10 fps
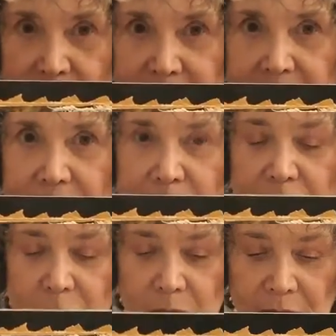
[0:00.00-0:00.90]
was given
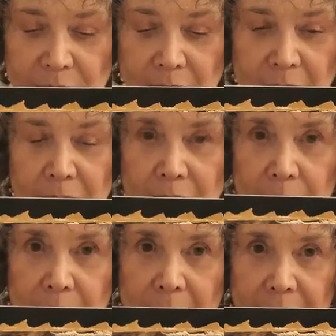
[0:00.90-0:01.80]
to me
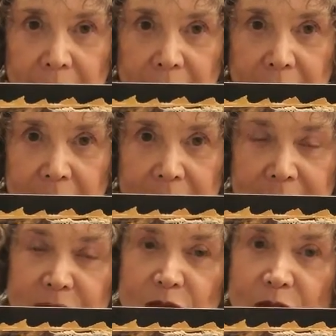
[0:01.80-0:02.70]
by
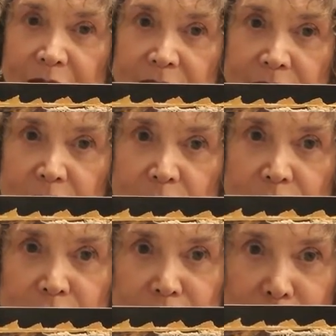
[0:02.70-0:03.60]
Esther
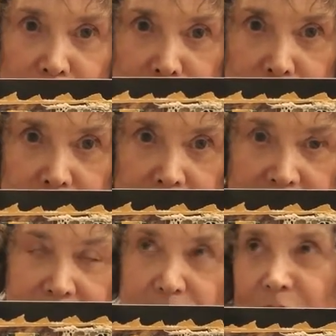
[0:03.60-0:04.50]
Wexler's daughter.
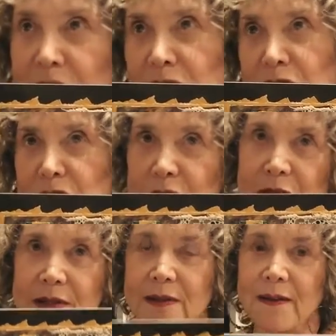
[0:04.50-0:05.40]
Esther Wexler, she
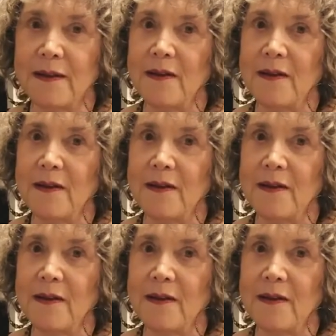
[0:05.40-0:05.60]
was like a